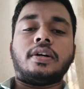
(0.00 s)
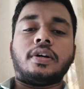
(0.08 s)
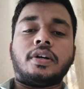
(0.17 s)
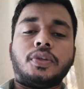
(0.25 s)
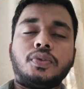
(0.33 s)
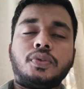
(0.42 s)

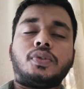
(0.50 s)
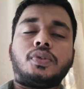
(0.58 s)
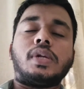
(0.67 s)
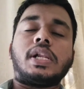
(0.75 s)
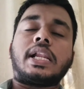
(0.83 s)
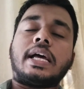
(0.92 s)
use
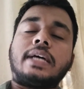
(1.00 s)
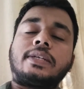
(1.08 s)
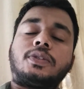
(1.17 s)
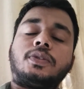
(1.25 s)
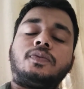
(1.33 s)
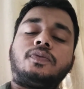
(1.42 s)
Google
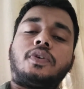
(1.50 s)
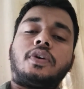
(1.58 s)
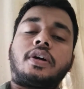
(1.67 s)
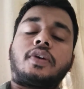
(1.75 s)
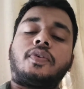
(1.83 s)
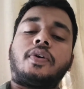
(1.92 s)
Classroom
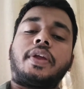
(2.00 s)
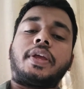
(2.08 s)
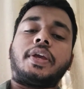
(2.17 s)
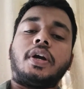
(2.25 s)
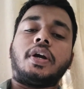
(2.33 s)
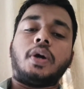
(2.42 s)
for
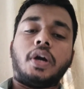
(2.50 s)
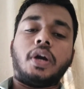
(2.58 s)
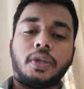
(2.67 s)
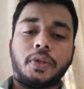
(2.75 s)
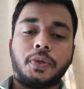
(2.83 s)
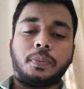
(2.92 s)
acquiring
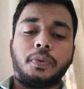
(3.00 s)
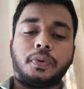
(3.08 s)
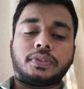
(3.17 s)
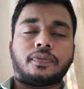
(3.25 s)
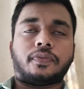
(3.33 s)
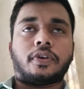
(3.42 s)

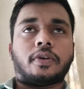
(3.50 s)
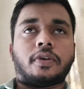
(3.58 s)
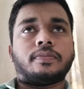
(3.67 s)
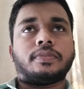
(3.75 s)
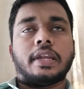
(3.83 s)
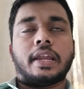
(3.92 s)
notebooks
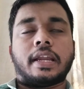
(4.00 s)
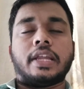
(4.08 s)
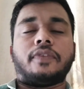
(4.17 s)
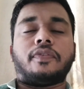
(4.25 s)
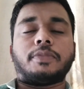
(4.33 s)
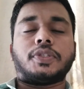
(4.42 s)

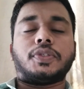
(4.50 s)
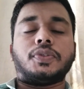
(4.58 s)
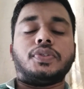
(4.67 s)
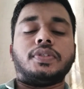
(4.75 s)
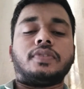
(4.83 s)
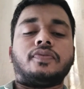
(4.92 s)
directly from the
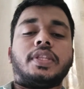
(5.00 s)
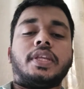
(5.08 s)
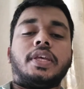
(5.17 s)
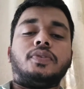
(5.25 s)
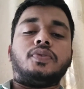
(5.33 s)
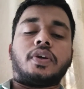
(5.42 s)
students with the
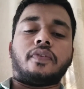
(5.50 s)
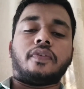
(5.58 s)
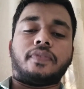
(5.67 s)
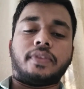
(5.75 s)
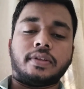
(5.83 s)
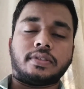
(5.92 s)
using
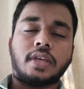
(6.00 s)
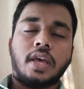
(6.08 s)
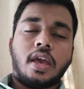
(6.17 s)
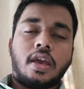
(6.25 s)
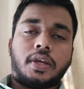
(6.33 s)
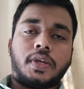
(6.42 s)
of this
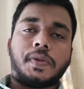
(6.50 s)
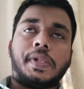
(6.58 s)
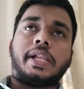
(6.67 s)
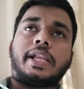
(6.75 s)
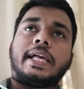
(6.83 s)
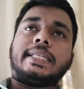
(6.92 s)

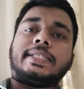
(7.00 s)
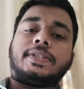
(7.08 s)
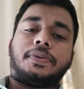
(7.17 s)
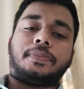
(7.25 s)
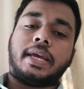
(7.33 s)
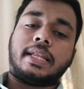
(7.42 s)
Google
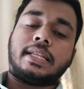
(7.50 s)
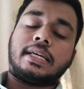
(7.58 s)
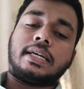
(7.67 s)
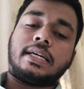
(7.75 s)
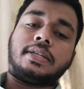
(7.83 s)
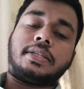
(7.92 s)
Classroom, and
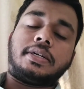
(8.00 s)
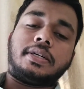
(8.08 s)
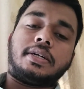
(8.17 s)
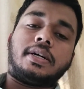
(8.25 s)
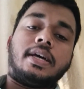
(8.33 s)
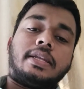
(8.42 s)

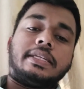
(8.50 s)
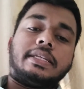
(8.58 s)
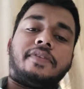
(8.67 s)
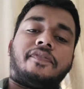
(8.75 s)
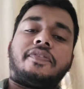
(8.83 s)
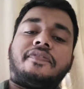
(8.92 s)
other
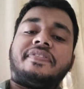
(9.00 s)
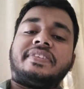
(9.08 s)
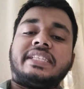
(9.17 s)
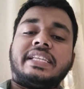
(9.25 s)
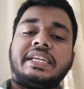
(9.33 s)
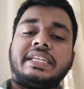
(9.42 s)
different
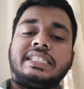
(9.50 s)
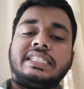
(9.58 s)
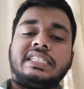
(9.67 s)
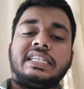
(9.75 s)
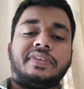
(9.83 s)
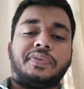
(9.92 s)
facility
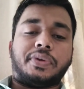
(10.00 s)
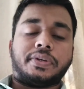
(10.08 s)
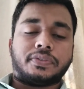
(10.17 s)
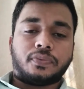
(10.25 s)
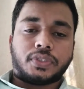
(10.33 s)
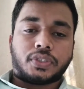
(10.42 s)

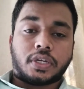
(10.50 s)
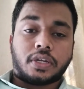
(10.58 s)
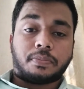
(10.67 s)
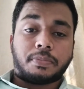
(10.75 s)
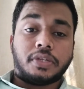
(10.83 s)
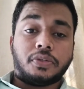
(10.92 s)
areas which
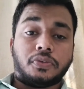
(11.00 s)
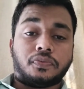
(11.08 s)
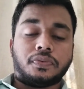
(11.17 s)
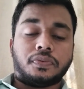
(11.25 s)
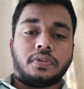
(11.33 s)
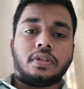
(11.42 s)
can be
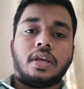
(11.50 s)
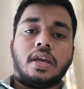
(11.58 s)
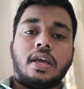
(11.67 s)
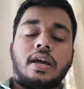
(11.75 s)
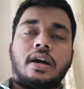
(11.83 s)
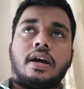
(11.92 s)
useful
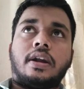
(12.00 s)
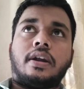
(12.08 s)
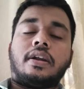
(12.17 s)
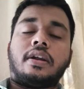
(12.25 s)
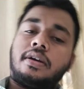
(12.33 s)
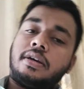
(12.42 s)

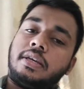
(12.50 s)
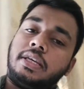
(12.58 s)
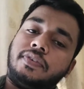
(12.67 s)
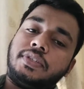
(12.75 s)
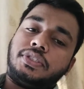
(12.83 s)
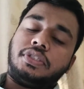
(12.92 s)
are
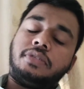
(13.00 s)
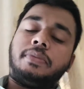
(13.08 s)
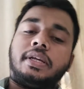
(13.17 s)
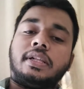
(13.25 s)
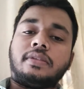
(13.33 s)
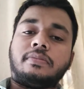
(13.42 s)
even
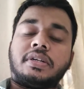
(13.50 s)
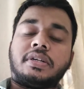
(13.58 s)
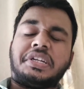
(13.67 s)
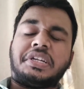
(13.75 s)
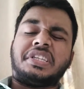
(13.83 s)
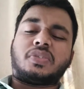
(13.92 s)
Gmail,
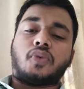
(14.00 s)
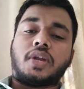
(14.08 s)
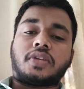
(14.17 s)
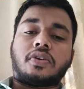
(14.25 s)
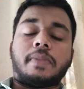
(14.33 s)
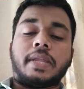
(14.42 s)
but it is
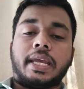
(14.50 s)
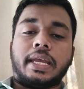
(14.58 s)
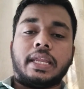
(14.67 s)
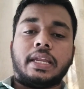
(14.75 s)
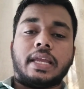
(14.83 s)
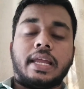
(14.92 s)
quite
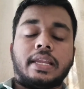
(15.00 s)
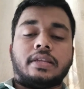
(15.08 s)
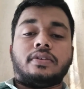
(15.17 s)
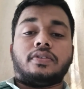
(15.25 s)
complicated, and